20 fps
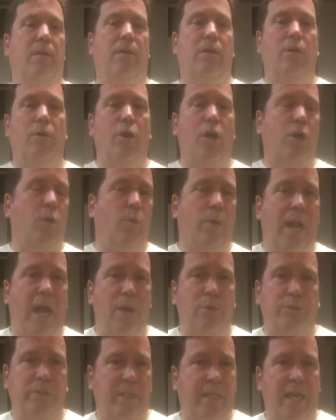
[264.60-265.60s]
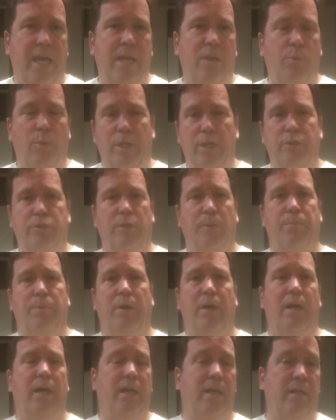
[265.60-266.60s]
Look, when I was a kid, we used to
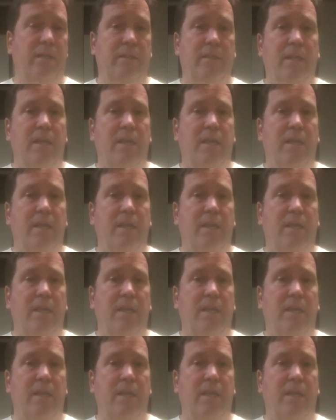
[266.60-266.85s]
play